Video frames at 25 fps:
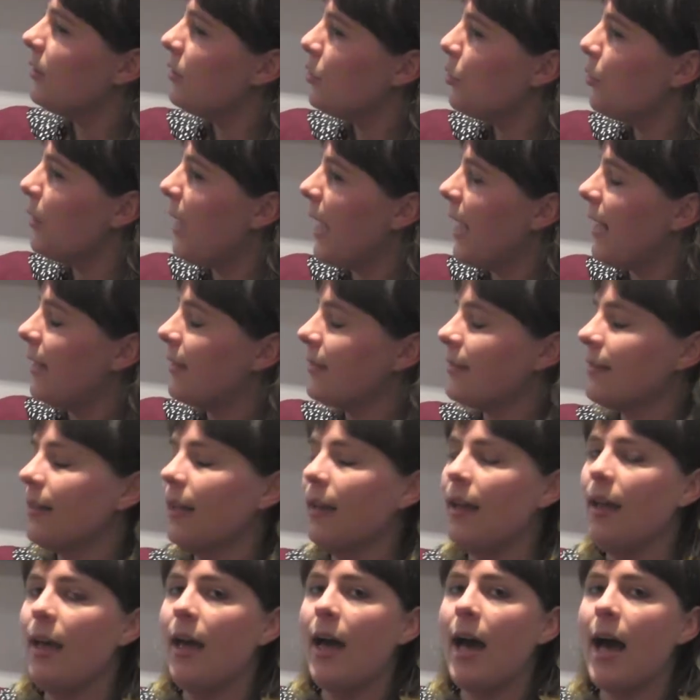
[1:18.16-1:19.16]
Two Hands,
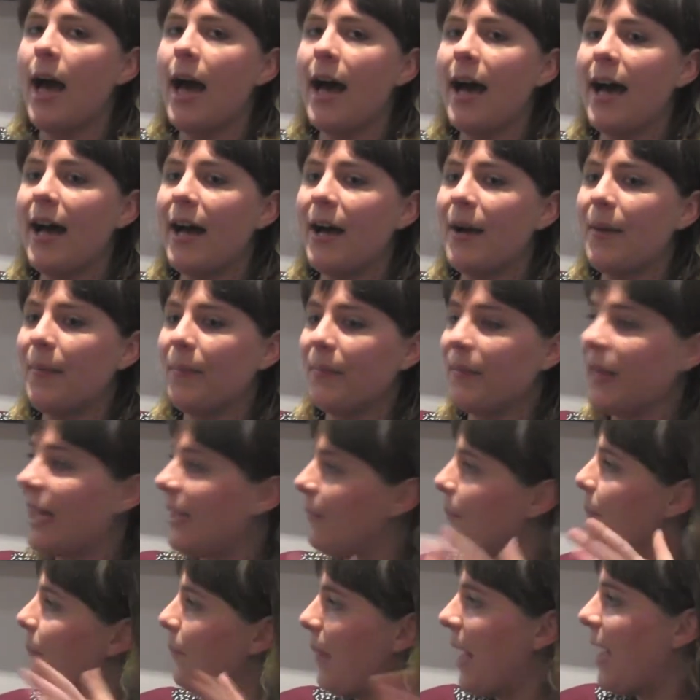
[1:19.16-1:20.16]

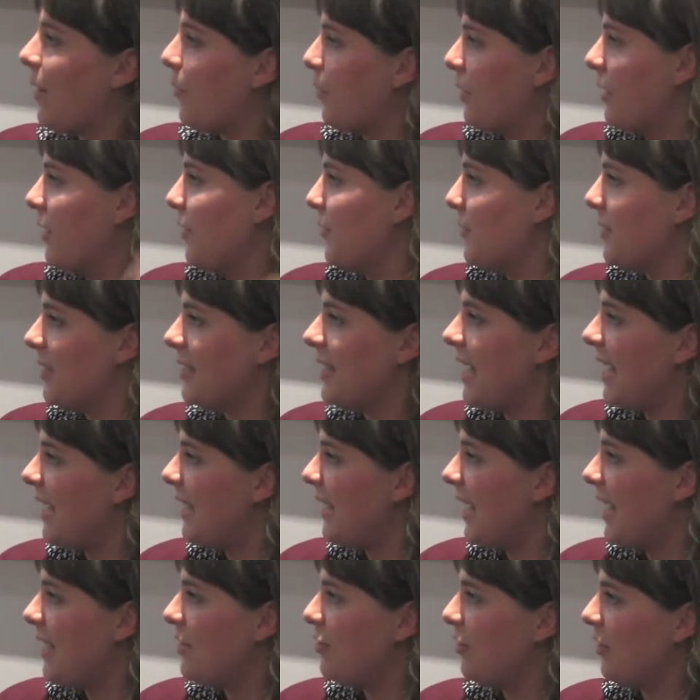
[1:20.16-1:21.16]
like back when I was a
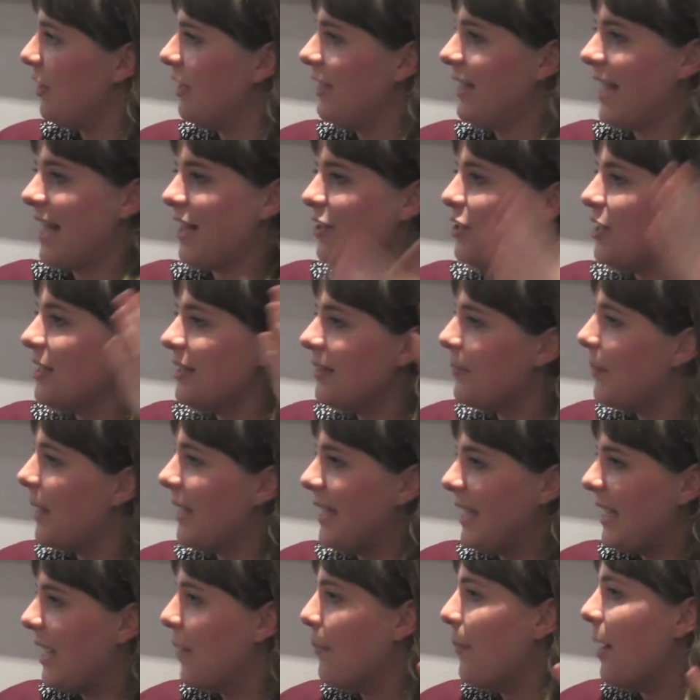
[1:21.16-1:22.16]
teenager, and now she's
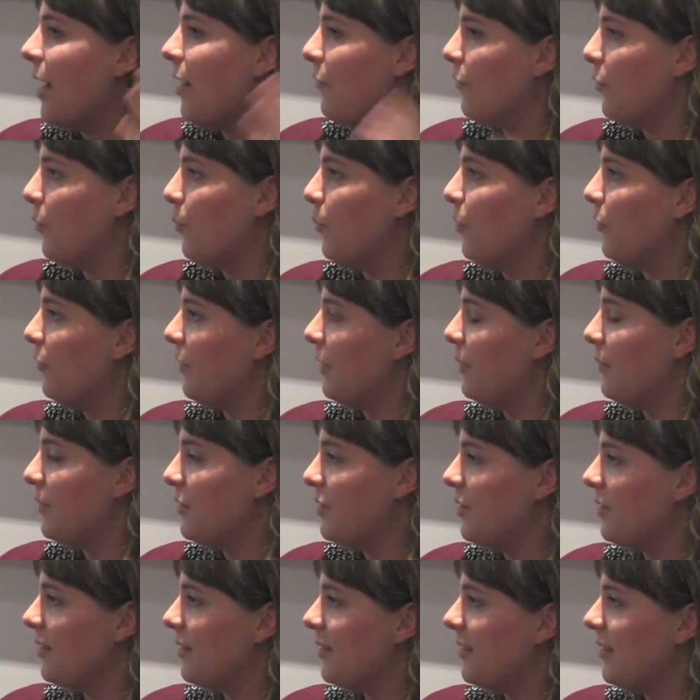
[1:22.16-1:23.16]
making a Marvel movie, which
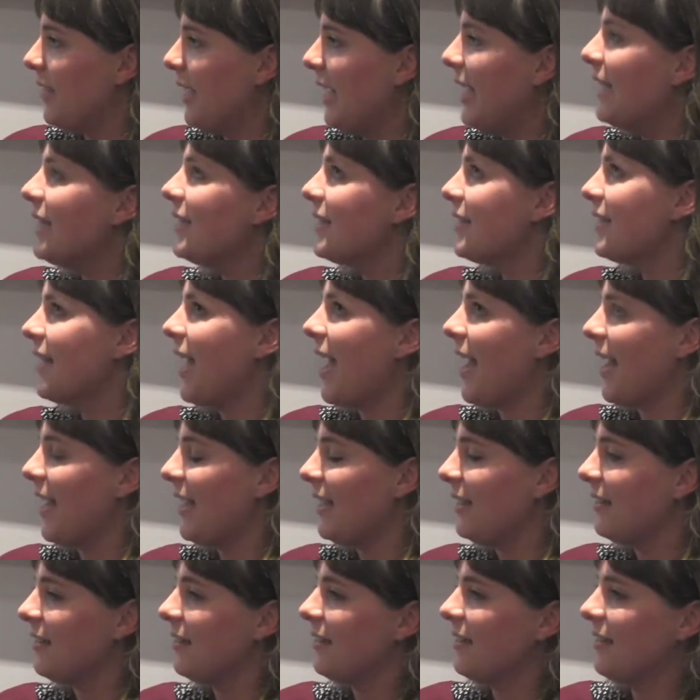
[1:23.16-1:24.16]
is
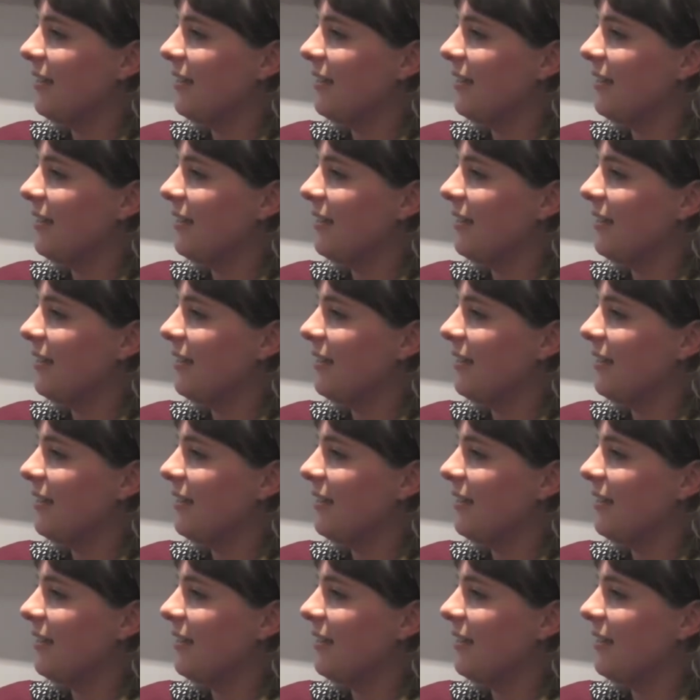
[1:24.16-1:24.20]
insane.